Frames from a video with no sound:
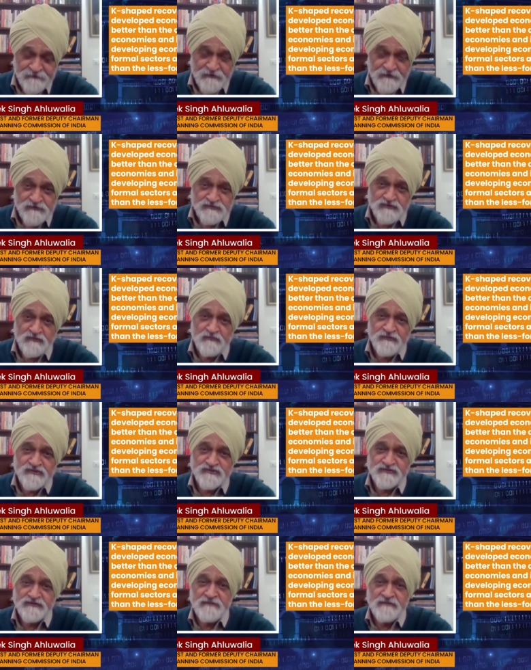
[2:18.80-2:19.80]
So we
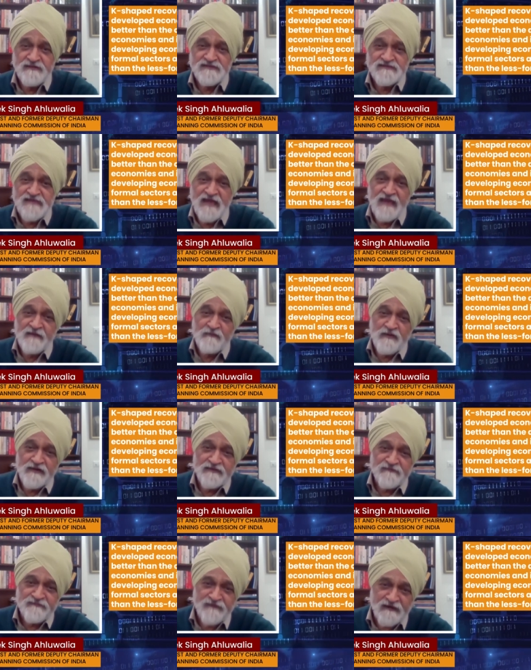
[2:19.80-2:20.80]
shouldn't be saying we are
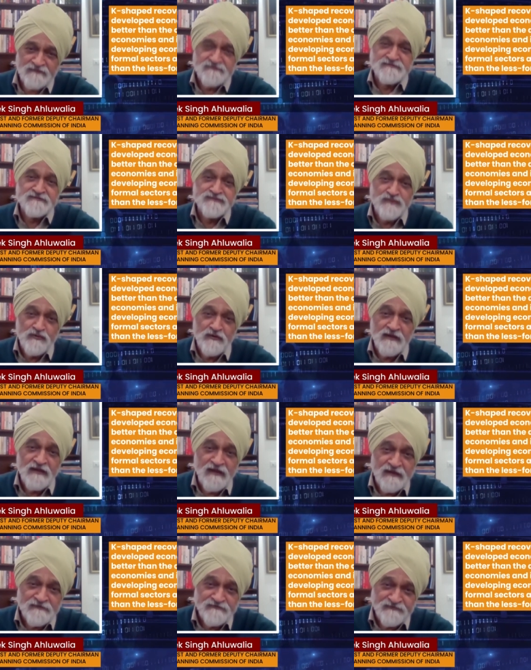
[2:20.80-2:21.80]
the fastest growing
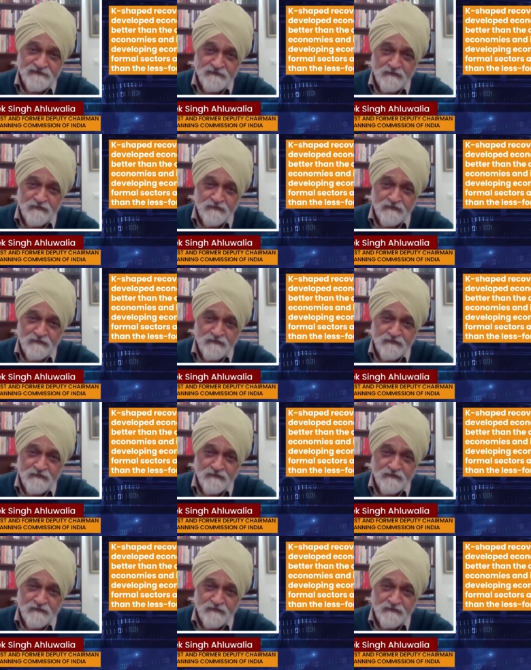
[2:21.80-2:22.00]
country.